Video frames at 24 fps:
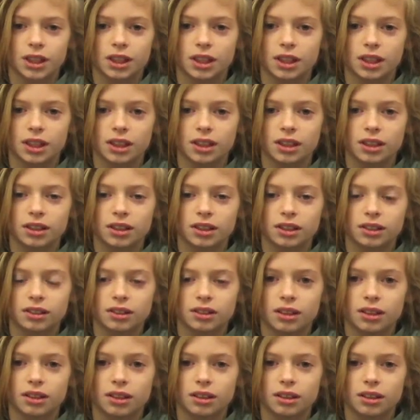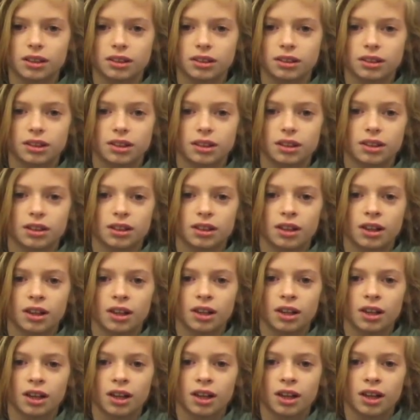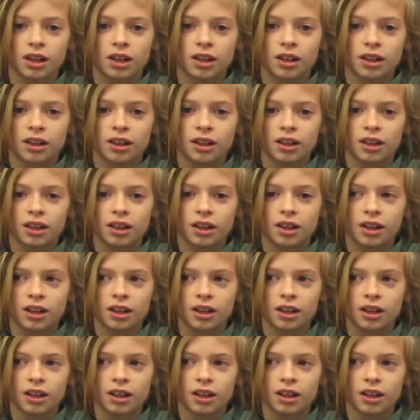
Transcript: (not speaking)